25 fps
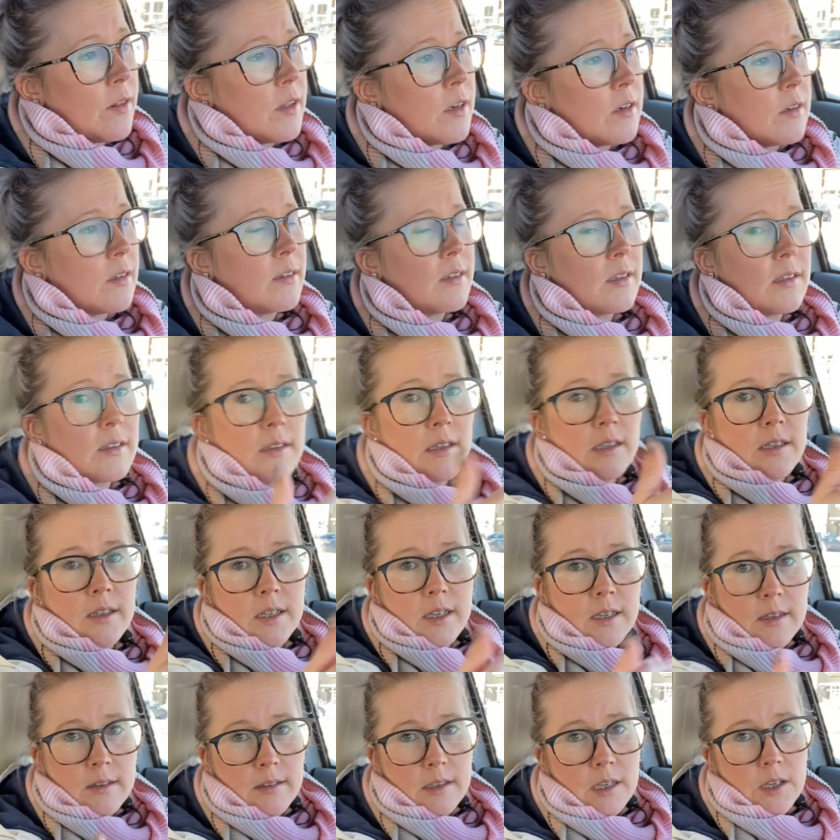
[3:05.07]
They're 60
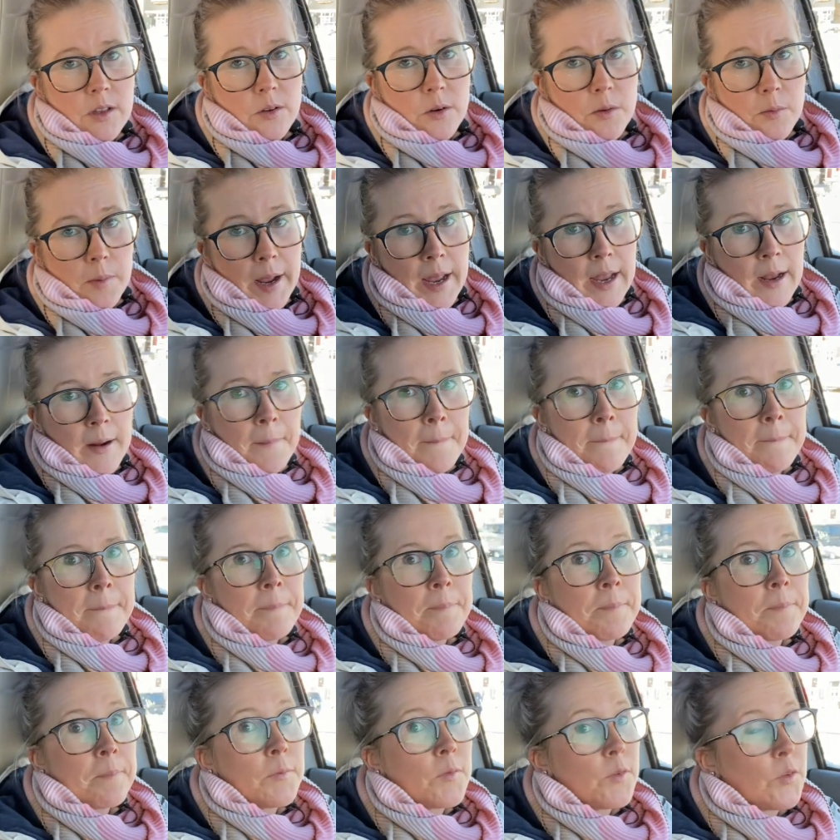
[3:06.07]
clicks either way.
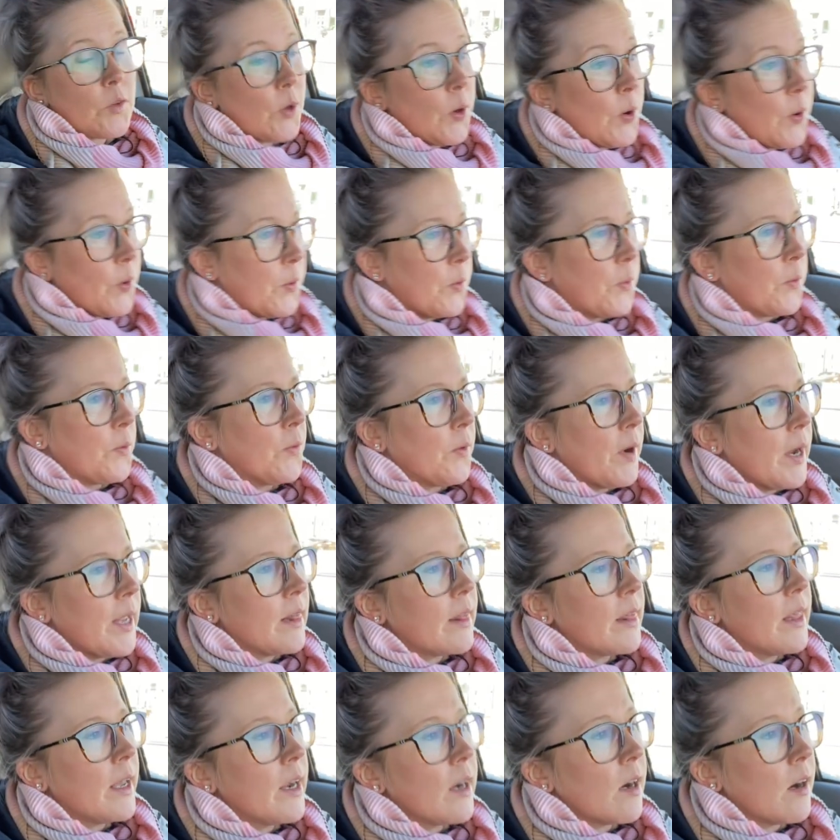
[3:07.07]
So right
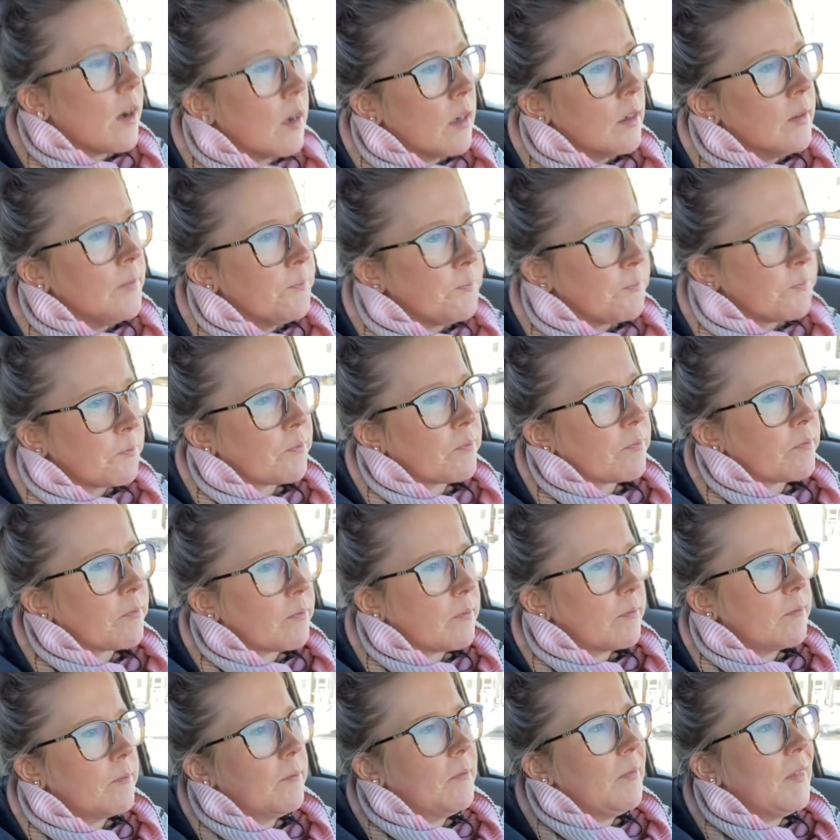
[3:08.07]
there,
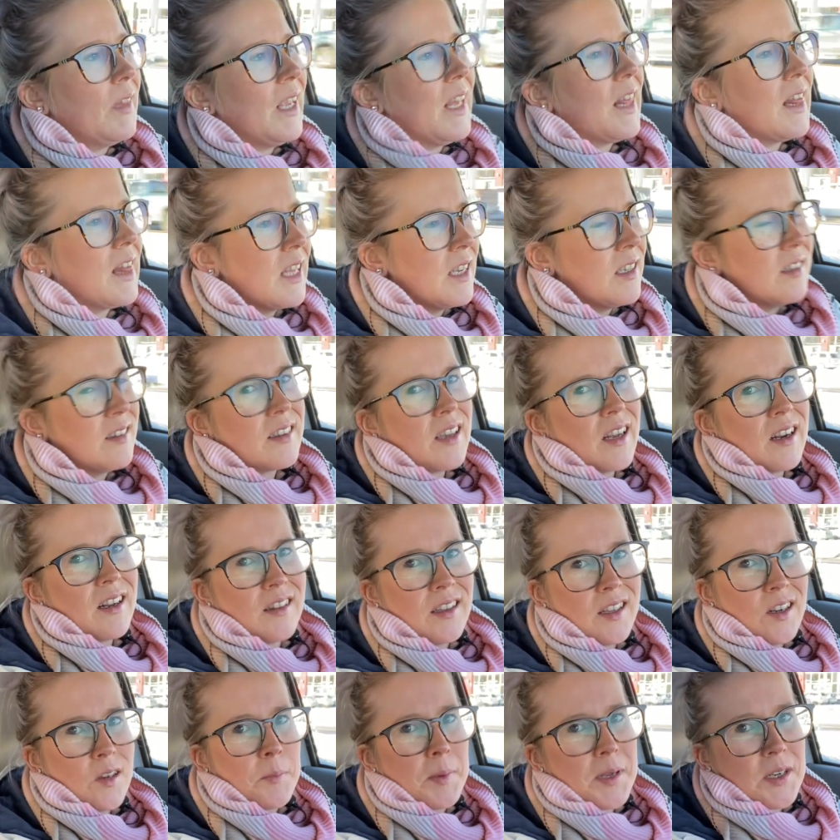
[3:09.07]
things get a
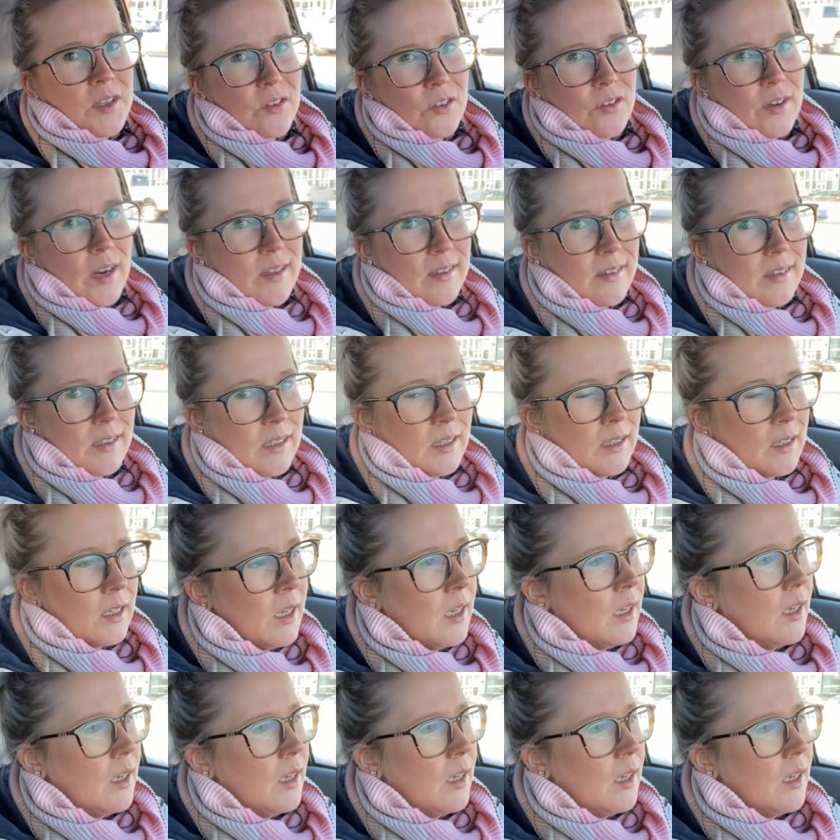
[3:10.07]
little bit stressy.